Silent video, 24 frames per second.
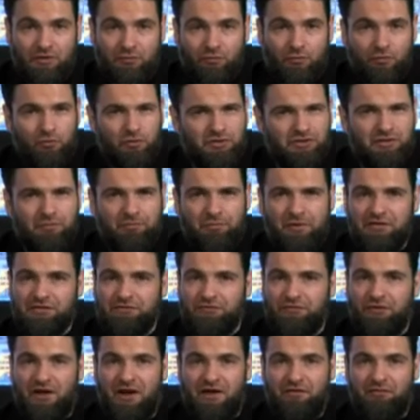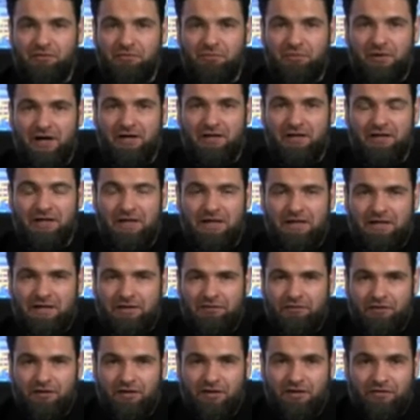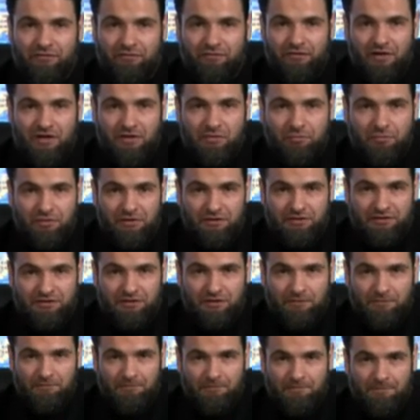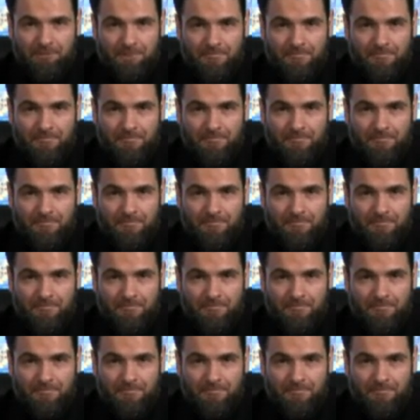We wish the best for everybody. Now, there have been some